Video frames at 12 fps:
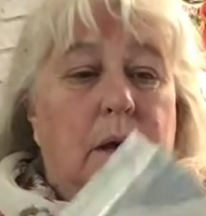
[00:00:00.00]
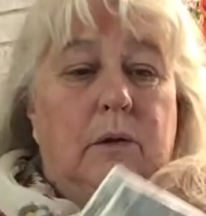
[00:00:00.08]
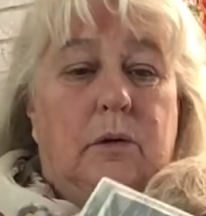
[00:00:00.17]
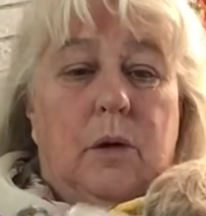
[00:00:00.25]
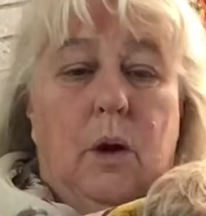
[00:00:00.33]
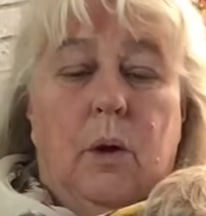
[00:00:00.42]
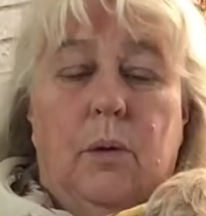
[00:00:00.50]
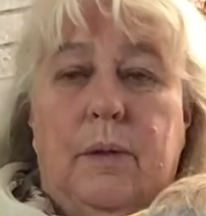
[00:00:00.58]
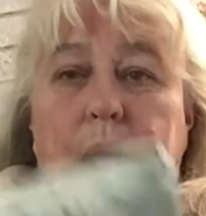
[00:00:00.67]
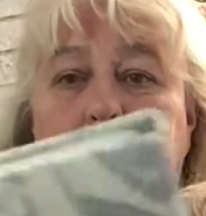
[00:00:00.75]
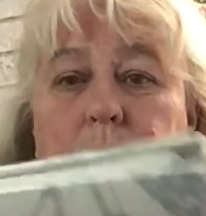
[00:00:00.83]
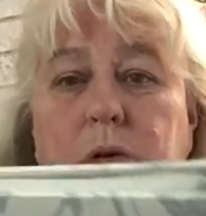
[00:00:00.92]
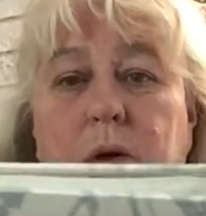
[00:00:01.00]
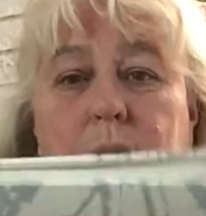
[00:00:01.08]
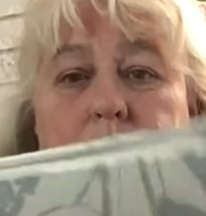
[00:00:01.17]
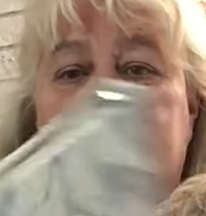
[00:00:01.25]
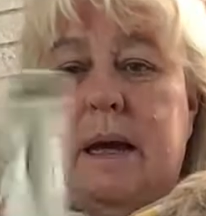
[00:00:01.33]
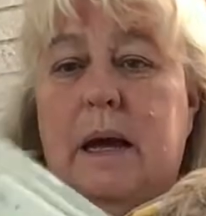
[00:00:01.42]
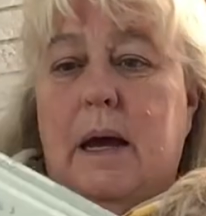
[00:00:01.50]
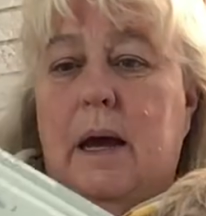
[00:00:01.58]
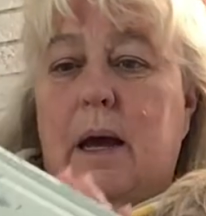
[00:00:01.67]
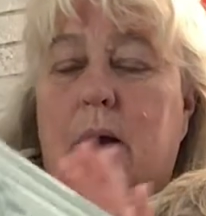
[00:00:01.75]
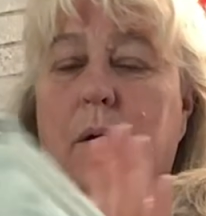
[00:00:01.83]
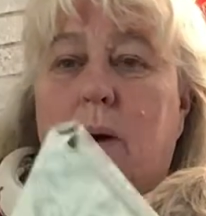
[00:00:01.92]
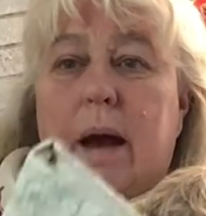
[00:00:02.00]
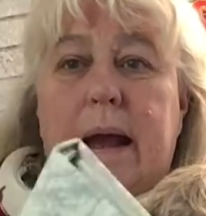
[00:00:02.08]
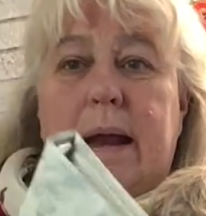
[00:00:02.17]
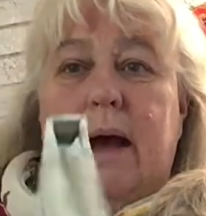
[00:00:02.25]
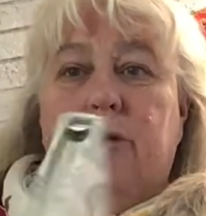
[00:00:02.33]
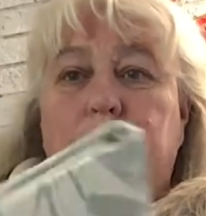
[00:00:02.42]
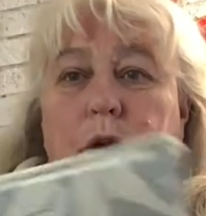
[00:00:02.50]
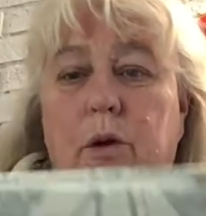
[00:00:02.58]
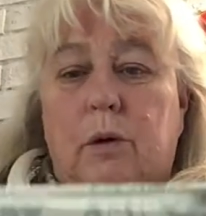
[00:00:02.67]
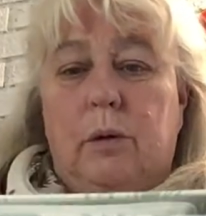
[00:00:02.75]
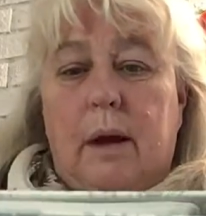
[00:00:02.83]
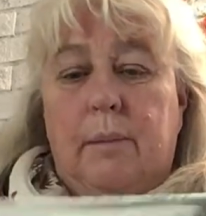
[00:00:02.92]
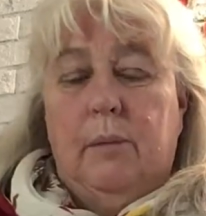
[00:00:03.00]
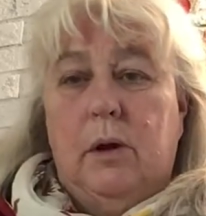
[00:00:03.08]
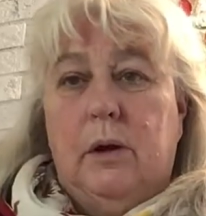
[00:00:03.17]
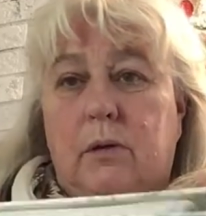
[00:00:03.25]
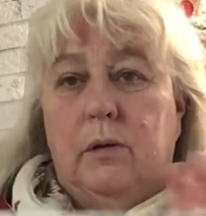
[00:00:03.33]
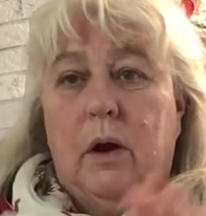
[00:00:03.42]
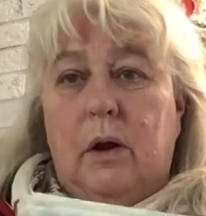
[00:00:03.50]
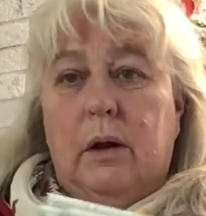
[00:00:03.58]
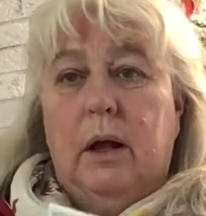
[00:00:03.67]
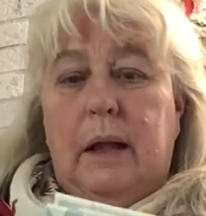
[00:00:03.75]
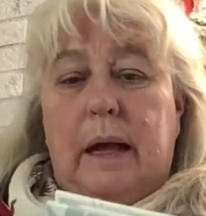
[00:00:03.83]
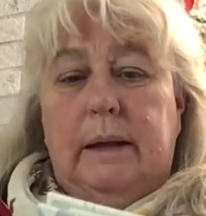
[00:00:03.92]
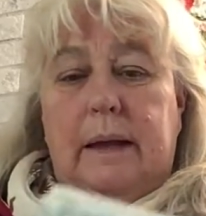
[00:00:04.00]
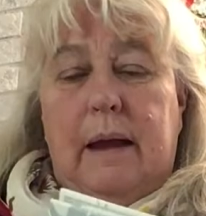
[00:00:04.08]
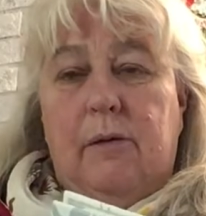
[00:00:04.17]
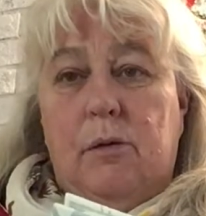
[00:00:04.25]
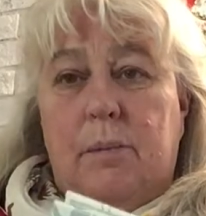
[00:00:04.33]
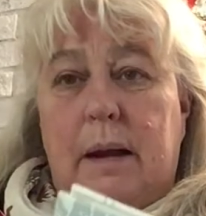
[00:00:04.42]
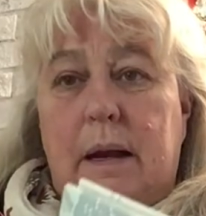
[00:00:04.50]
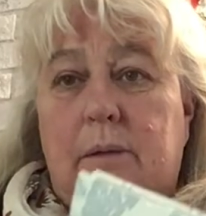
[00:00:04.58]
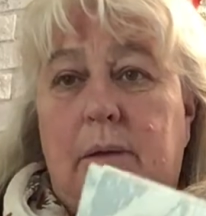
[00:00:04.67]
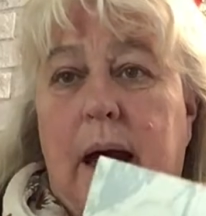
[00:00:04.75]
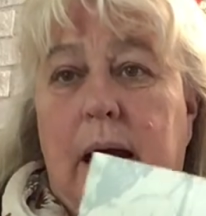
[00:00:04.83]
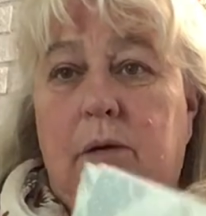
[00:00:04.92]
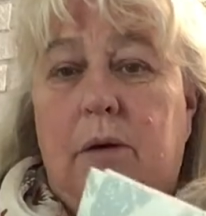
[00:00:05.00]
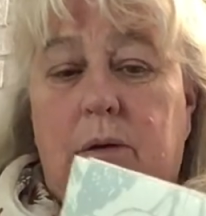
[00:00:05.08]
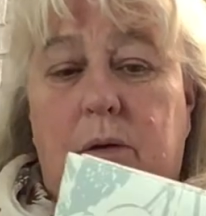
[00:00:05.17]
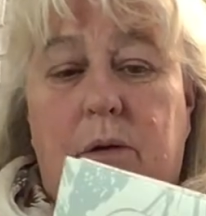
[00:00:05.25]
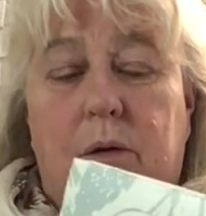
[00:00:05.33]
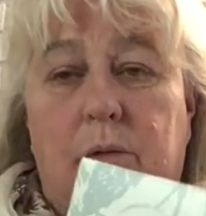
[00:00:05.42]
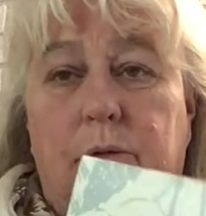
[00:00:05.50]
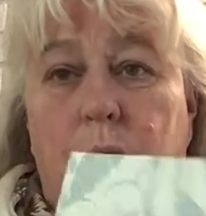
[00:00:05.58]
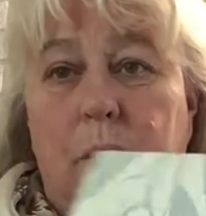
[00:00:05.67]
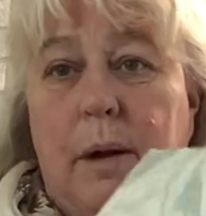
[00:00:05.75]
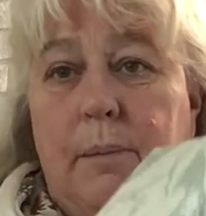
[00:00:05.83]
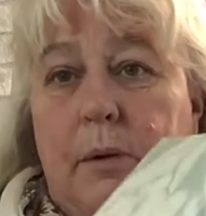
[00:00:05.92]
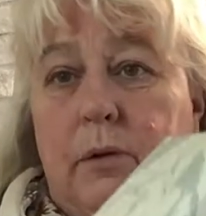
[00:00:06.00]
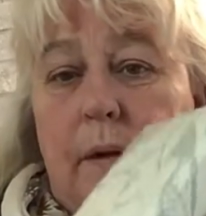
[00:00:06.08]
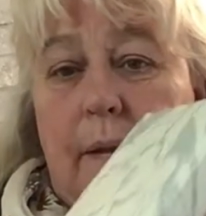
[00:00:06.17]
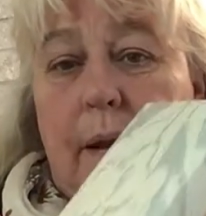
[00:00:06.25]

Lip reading: So that's going to be a quiet afternoon. I'm going to start collecting everybody's addresses and phone numbers, and